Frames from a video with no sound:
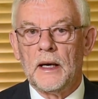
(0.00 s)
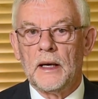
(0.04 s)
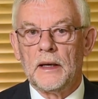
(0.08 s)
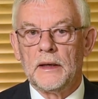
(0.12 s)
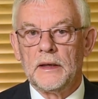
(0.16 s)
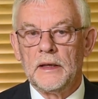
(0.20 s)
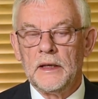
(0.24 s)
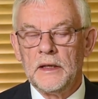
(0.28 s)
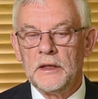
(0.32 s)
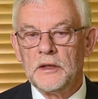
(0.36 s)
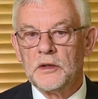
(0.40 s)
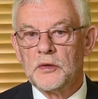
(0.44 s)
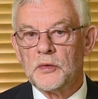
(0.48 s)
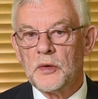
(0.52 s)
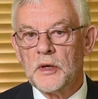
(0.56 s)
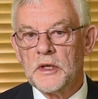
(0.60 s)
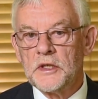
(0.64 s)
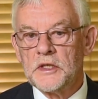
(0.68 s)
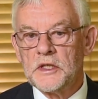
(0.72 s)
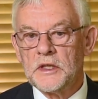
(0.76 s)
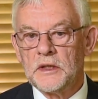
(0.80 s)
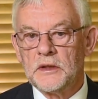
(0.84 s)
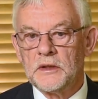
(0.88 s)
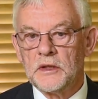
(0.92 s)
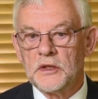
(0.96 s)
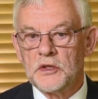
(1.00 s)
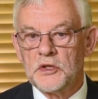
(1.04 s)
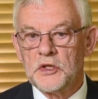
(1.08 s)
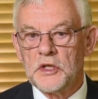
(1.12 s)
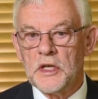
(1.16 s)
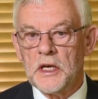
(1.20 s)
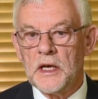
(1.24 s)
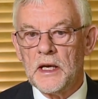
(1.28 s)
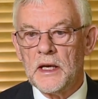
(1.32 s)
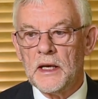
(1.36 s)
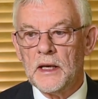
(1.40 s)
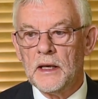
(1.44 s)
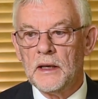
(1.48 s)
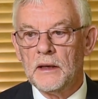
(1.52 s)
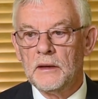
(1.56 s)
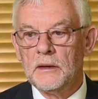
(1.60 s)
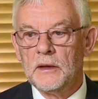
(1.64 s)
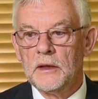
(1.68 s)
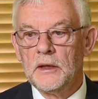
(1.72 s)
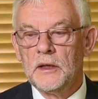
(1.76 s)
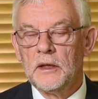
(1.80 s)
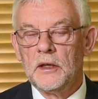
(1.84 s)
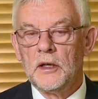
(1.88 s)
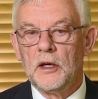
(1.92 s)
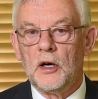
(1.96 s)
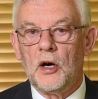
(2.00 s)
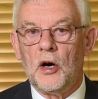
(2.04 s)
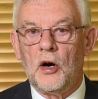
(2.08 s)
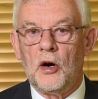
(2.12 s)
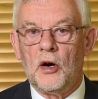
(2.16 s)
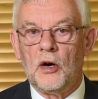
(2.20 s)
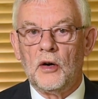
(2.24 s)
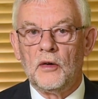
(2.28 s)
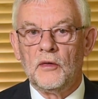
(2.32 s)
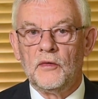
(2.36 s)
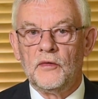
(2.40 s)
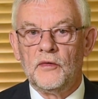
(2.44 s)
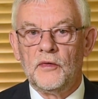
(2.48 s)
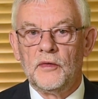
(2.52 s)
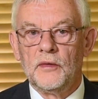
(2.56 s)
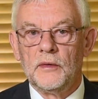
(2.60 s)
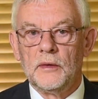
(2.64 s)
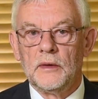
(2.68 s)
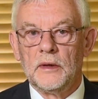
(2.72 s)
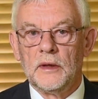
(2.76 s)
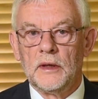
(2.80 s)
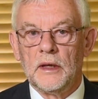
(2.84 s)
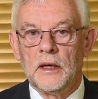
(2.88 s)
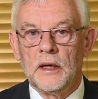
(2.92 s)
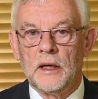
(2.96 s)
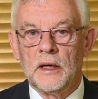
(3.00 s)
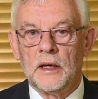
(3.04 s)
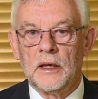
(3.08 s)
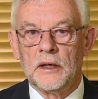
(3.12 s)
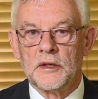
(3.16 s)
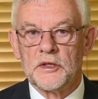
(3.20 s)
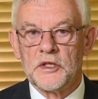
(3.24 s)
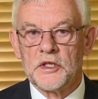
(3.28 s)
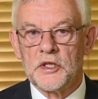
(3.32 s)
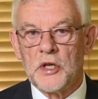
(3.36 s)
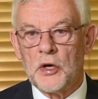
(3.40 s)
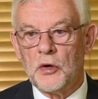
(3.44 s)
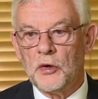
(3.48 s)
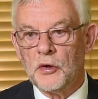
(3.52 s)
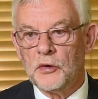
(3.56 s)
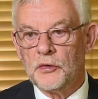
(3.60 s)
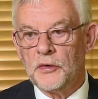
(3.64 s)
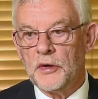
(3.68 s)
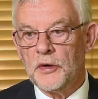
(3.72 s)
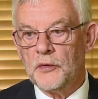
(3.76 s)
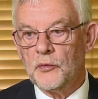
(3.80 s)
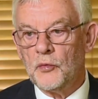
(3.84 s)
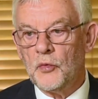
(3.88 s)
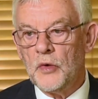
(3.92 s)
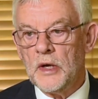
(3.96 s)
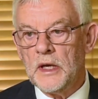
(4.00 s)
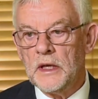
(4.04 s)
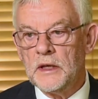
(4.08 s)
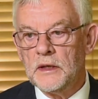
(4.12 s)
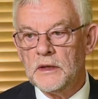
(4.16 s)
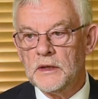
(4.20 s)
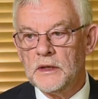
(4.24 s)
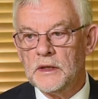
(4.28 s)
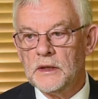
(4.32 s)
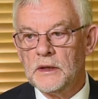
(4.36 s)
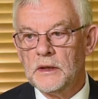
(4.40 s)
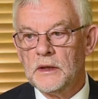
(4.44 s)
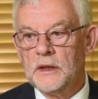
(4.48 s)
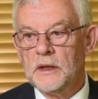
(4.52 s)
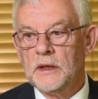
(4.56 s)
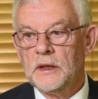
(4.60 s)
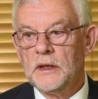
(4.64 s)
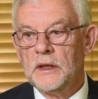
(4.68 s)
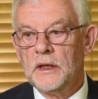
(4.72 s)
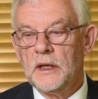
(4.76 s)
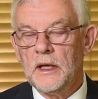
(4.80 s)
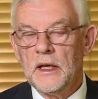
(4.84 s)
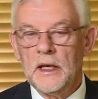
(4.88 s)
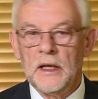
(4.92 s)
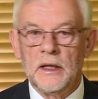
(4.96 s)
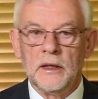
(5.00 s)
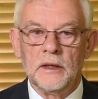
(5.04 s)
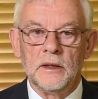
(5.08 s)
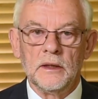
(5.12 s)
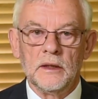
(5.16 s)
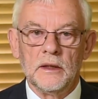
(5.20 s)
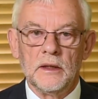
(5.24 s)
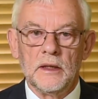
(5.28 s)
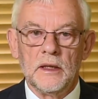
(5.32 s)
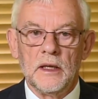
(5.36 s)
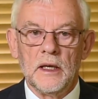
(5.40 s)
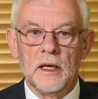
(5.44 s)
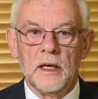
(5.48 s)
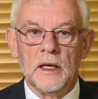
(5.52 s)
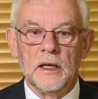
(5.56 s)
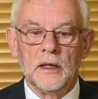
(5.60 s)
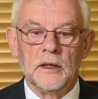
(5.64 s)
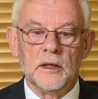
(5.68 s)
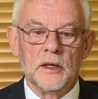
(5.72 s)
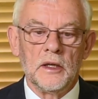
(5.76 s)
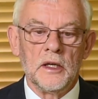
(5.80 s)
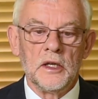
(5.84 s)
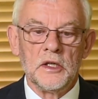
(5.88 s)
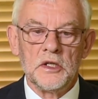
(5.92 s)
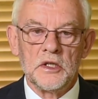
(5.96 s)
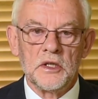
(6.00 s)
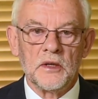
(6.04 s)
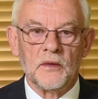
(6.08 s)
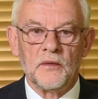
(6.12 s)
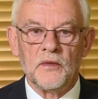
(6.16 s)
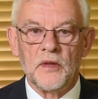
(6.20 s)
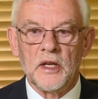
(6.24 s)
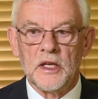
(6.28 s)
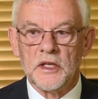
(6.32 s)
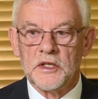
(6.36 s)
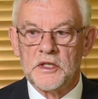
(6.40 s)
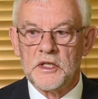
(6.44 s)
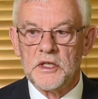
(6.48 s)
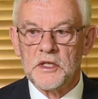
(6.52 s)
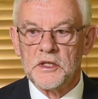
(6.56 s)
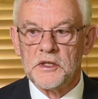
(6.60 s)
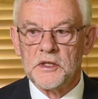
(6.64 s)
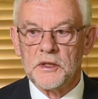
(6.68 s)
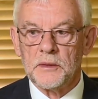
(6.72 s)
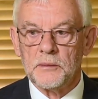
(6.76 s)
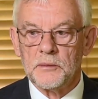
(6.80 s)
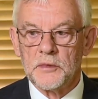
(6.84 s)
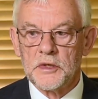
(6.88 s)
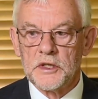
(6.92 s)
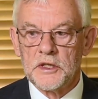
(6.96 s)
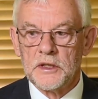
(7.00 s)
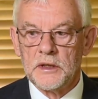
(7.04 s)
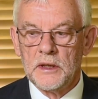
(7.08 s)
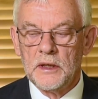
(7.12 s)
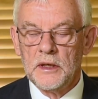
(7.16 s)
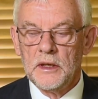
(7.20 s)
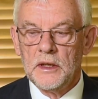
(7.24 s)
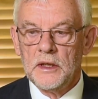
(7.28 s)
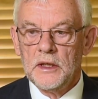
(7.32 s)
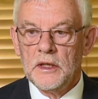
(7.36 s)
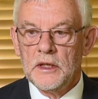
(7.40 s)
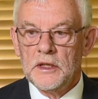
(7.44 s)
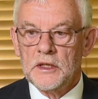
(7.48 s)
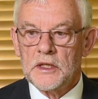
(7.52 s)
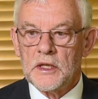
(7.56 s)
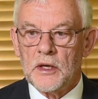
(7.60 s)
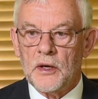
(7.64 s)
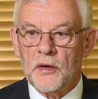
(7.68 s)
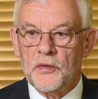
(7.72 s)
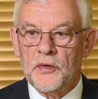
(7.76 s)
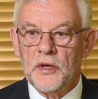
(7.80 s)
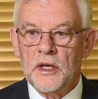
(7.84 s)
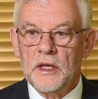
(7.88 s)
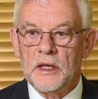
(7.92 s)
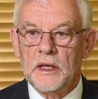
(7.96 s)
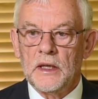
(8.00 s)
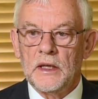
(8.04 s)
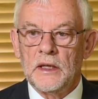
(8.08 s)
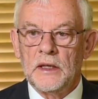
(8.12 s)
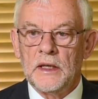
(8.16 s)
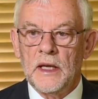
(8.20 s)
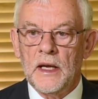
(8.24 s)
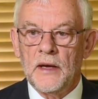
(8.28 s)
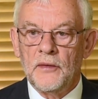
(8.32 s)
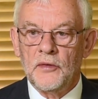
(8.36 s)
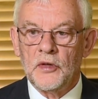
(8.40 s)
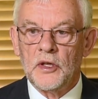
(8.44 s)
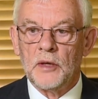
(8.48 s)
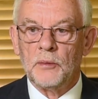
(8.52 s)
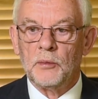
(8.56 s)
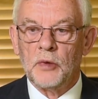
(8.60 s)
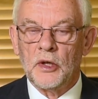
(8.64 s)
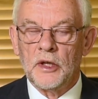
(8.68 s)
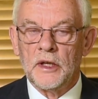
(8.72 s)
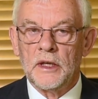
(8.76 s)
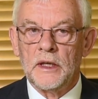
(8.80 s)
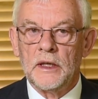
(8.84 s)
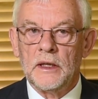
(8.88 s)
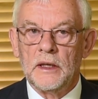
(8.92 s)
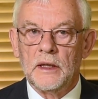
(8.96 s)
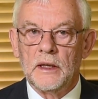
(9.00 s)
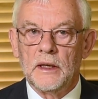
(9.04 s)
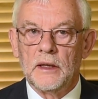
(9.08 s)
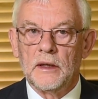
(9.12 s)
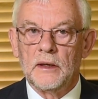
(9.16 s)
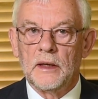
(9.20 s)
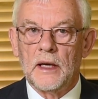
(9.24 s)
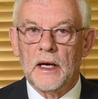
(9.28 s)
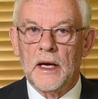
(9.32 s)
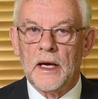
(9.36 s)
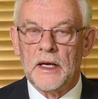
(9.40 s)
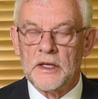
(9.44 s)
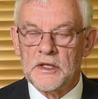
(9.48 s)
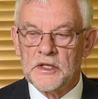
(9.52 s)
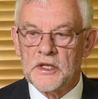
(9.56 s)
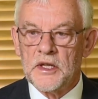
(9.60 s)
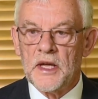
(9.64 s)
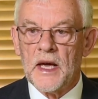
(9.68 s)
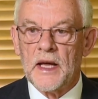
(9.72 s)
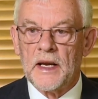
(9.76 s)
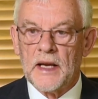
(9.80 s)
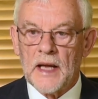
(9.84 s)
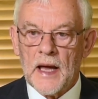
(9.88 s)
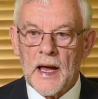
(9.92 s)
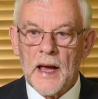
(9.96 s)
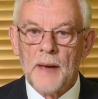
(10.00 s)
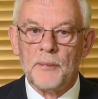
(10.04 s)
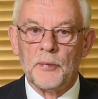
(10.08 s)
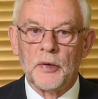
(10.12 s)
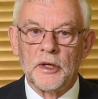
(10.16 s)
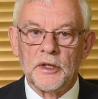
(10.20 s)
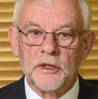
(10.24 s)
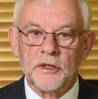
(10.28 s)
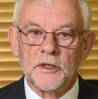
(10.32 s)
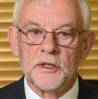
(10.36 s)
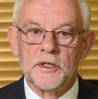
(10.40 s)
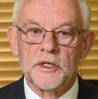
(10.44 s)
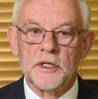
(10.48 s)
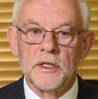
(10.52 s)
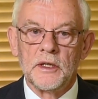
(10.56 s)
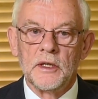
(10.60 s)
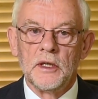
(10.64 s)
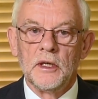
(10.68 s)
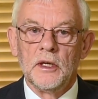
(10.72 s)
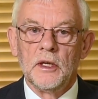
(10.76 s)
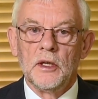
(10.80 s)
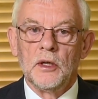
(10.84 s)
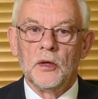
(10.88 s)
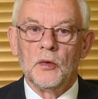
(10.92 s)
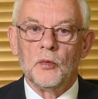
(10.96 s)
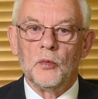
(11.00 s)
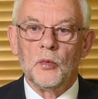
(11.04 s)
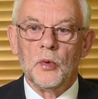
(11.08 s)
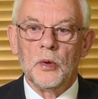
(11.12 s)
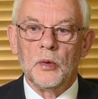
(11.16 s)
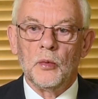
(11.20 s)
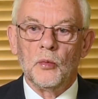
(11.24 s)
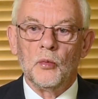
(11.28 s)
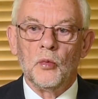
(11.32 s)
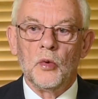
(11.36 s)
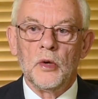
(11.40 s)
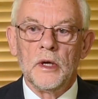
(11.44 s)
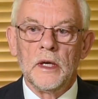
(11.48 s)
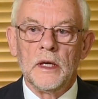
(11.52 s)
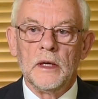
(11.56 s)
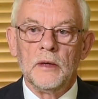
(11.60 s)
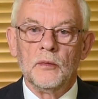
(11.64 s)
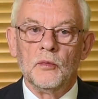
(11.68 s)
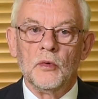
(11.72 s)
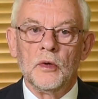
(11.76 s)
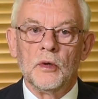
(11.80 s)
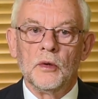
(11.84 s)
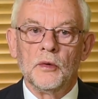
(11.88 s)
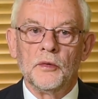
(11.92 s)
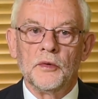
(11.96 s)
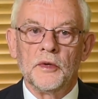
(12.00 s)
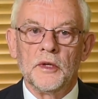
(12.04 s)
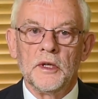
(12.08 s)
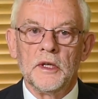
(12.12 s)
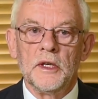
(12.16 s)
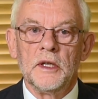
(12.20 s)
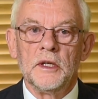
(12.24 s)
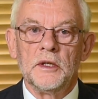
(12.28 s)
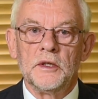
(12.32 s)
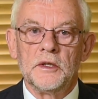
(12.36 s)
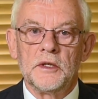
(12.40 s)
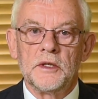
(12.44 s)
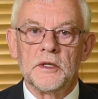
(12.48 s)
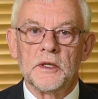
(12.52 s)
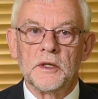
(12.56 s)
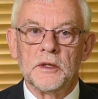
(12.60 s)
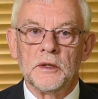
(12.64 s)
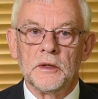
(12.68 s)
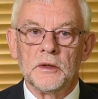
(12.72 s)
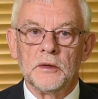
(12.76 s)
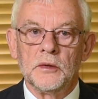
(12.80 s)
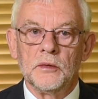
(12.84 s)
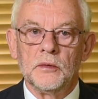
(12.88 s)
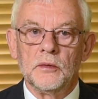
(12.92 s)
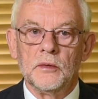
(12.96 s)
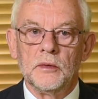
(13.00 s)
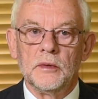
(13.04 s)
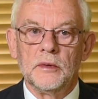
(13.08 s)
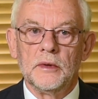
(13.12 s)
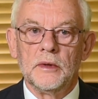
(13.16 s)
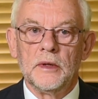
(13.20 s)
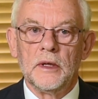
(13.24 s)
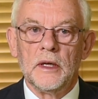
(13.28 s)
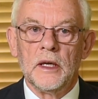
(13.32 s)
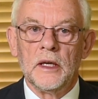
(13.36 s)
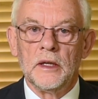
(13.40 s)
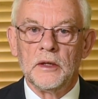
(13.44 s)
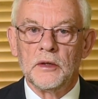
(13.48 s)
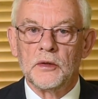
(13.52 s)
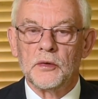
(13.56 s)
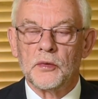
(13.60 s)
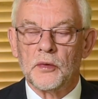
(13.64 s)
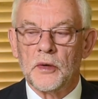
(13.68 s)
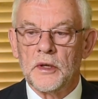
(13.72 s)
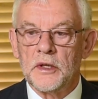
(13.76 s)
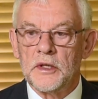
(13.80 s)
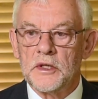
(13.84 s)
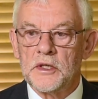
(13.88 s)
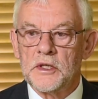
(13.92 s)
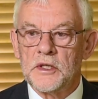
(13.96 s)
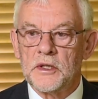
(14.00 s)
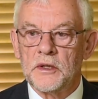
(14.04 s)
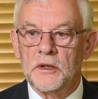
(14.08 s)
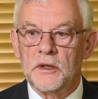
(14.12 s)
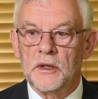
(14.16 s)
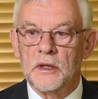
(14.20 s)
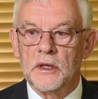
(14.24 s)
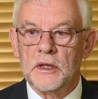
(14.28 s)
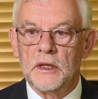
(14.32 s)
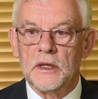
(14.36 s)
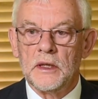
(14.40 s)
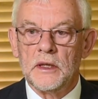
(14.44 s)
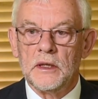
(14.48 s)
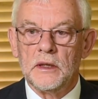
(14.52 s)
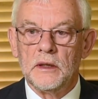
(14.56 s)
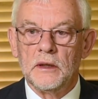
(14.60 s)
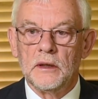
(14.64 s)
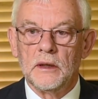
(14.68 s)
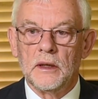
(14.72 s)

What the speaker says: increasing the share of solar and wind in each of their systems. So I think inevitably, as that happens, we will need to increase the